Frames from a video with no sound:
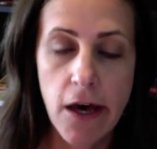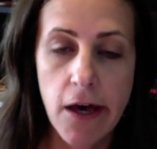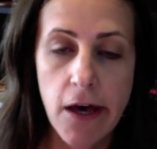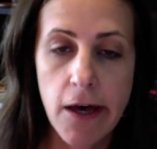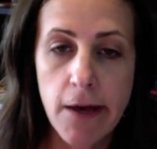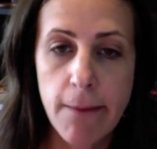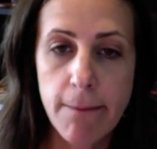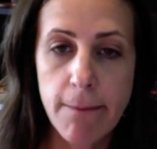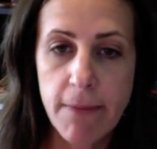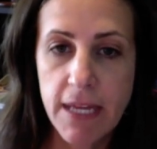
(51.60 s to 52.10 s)

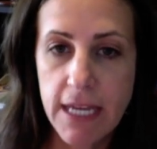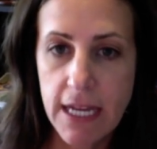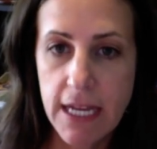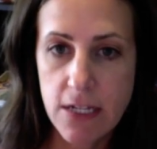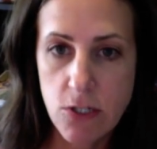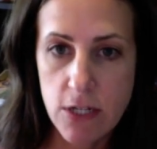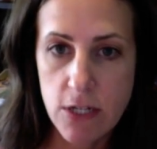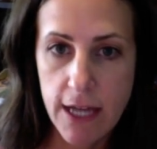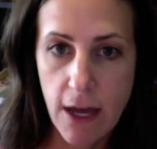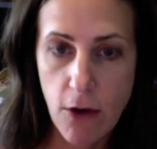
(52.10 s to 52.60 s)
um,
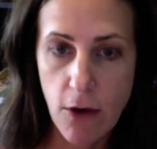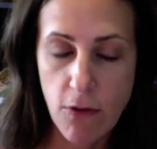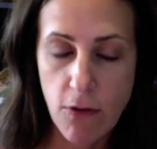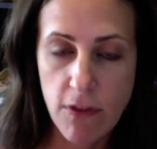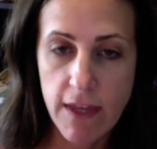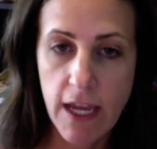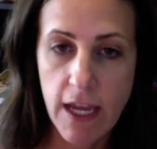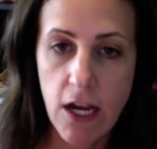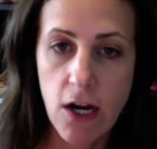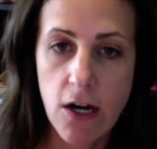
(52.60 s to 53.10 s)
pediatric
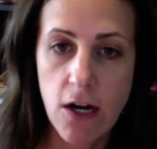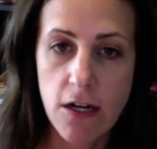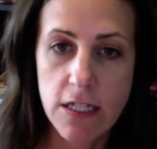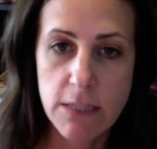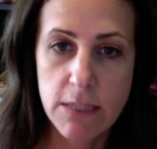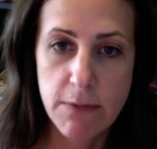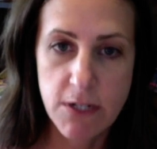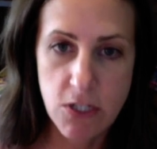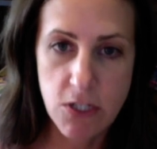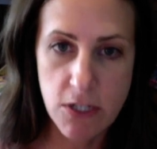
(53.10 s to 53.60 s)
health care
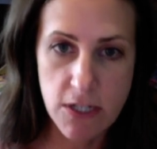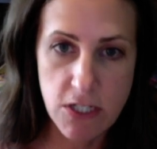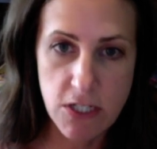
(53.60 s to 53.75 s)
and special